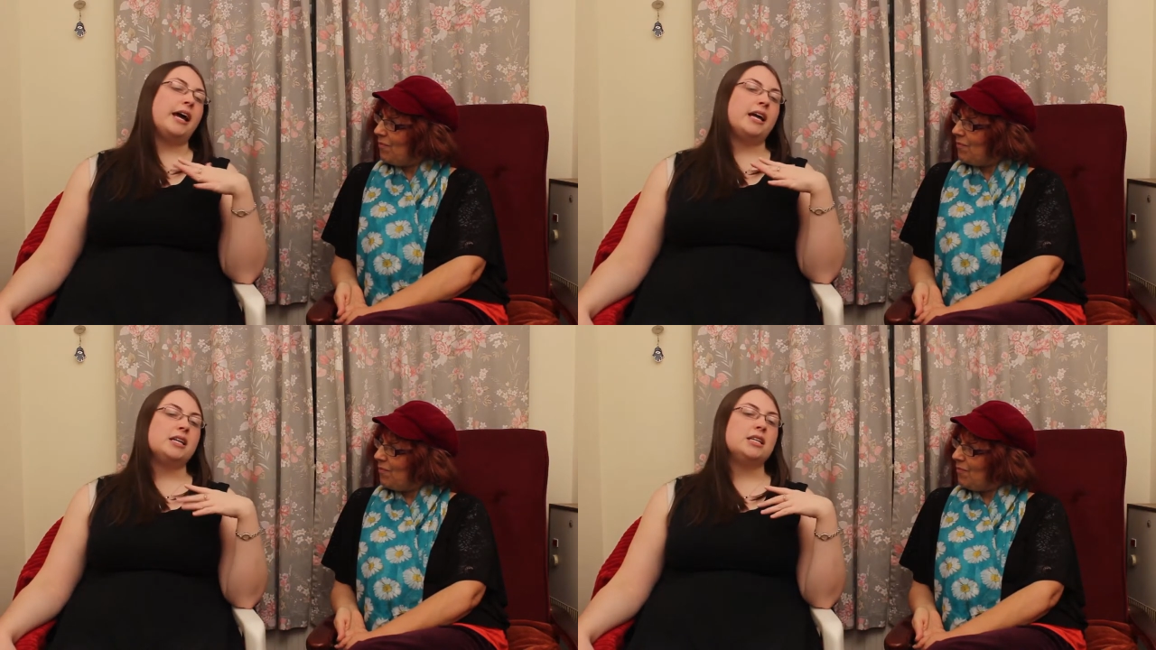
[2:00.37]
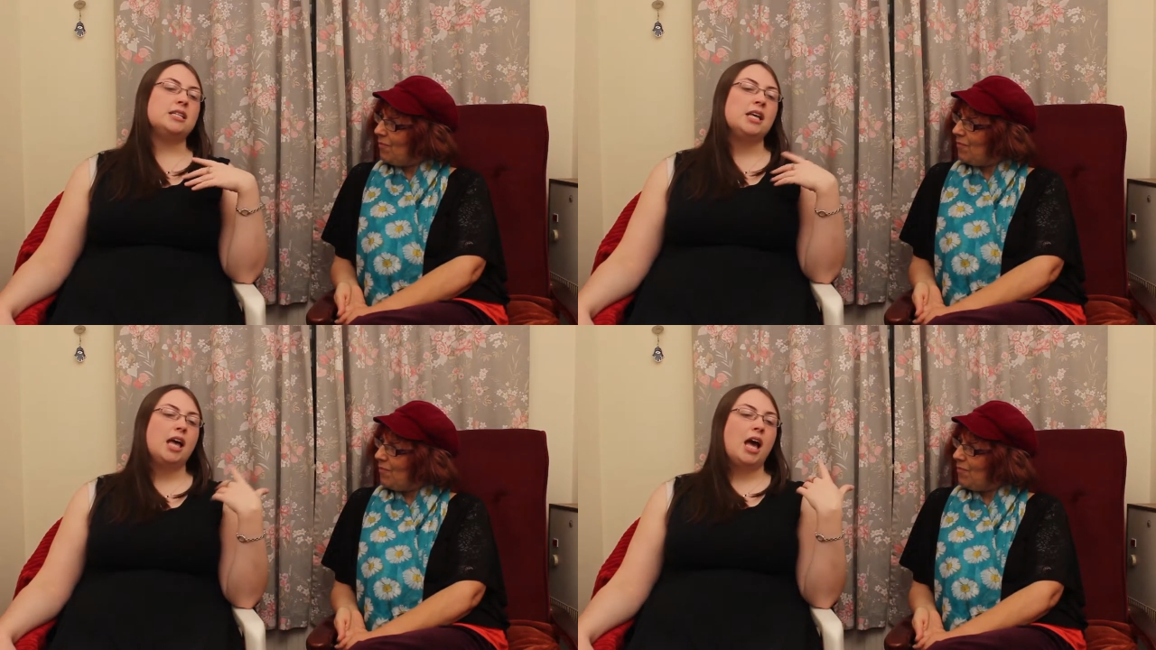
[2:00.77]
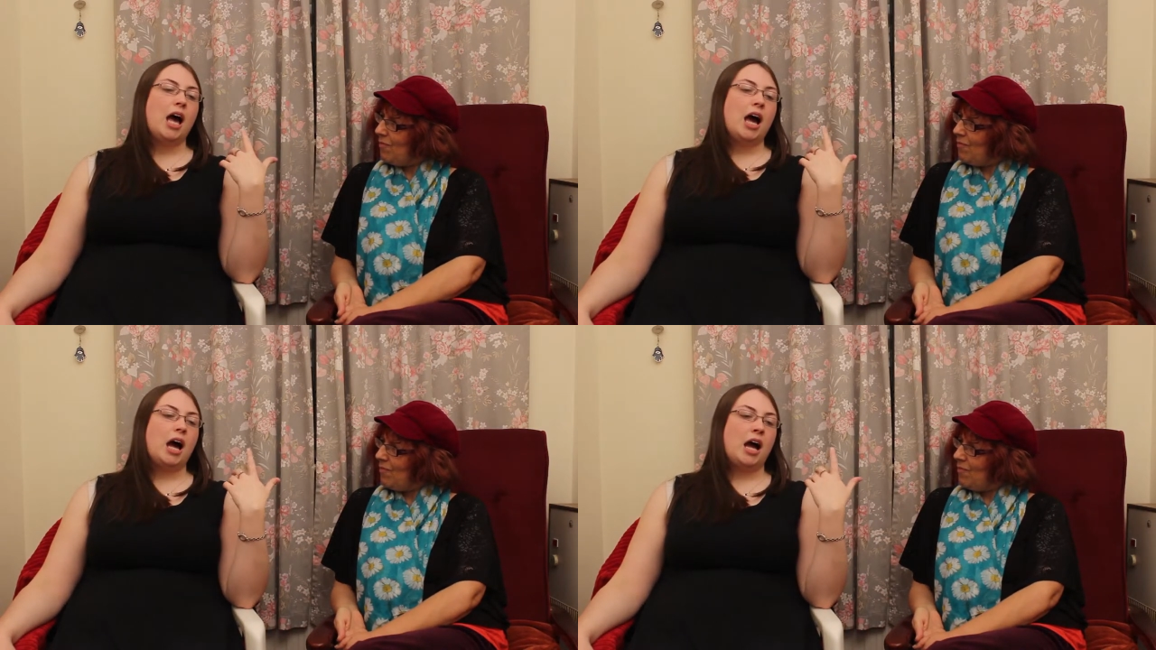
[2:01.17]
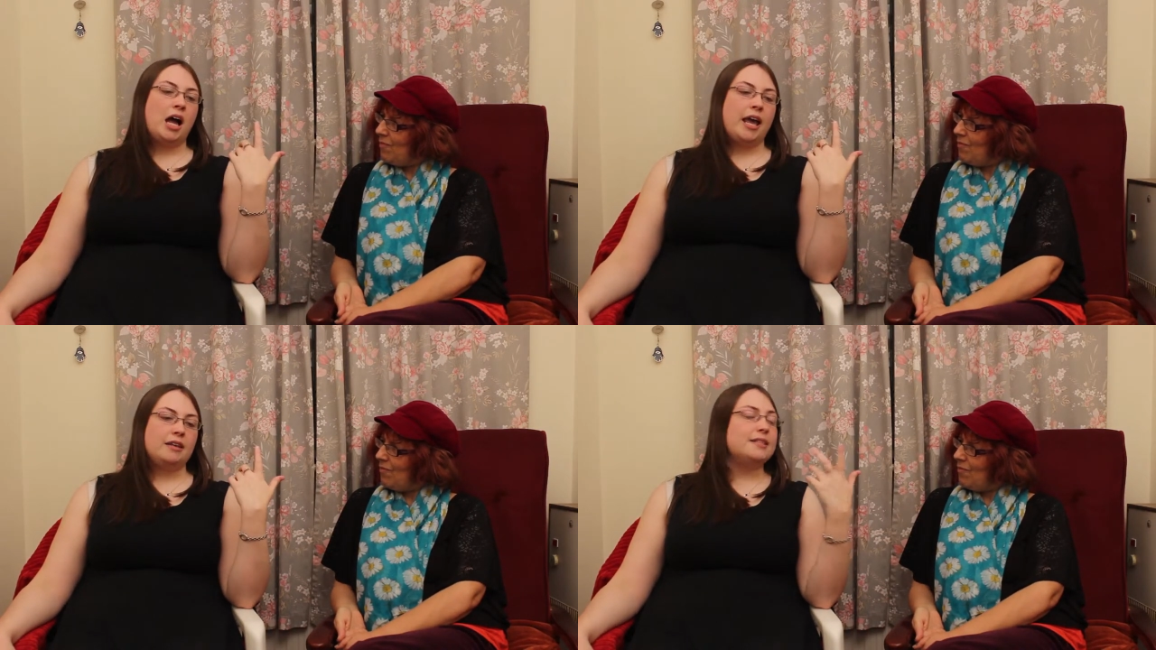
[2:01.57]
Speaker 1: and
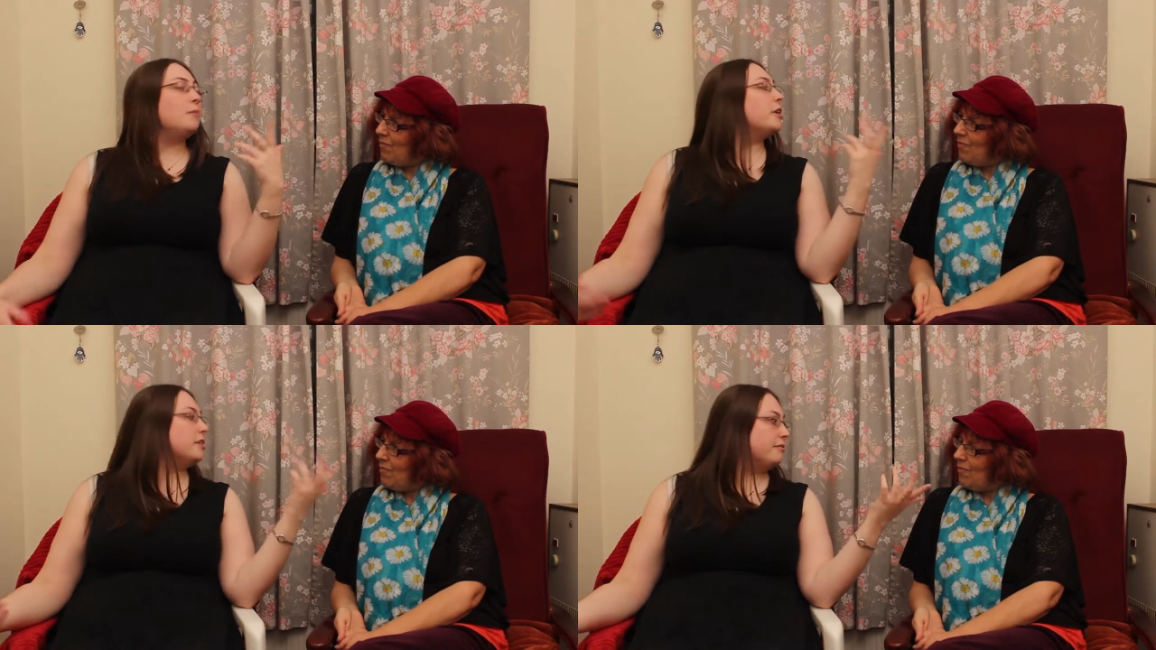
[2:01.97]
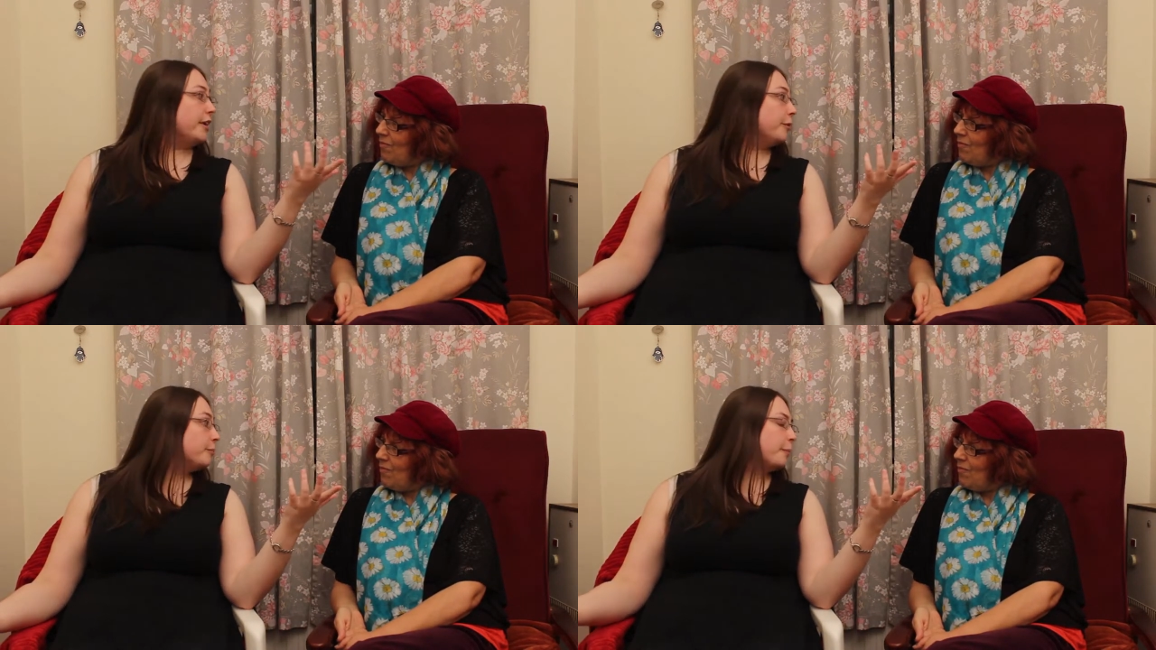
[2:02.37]
I same kind of thing.